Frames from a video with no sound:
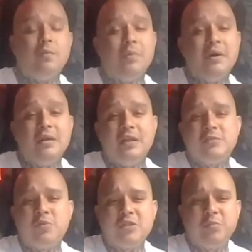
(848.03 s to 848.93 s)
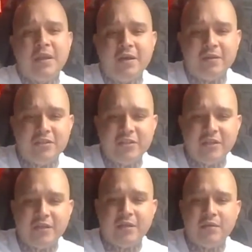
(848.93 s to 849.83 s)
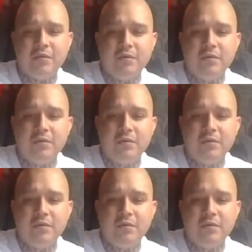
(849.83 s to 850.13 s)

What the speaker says: But let's press play on this shit again.